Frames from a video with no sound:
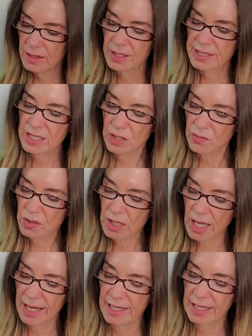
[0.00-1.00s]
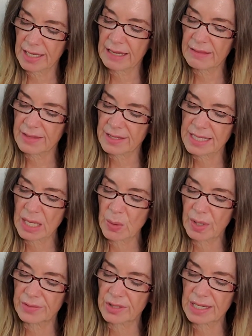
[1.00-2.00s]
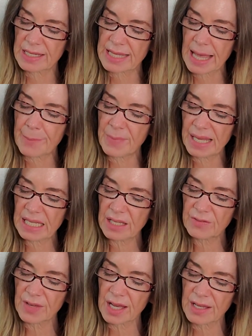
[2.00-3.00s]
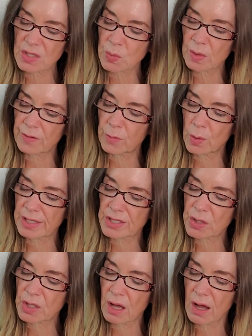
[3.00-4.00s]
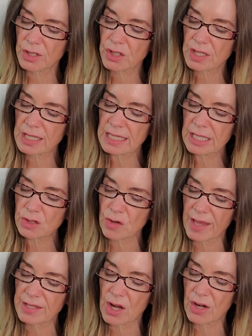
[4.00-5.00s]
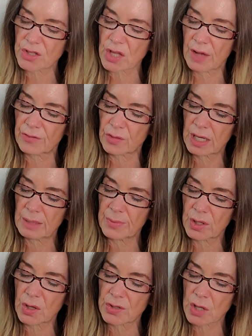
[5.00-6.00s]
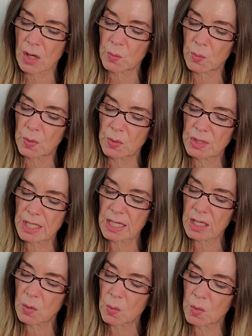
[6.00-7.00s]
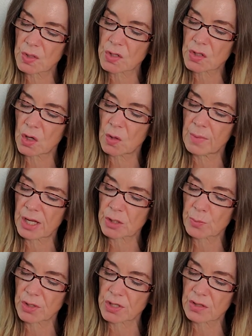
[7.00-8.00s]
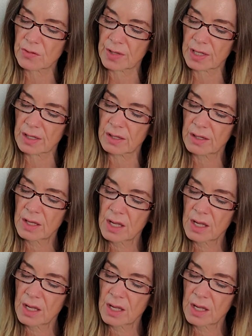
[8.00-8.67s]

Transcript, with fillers: The silver lining in this, however, is that many of us were forced to consciously address our suffering because our wounding was so much more severe.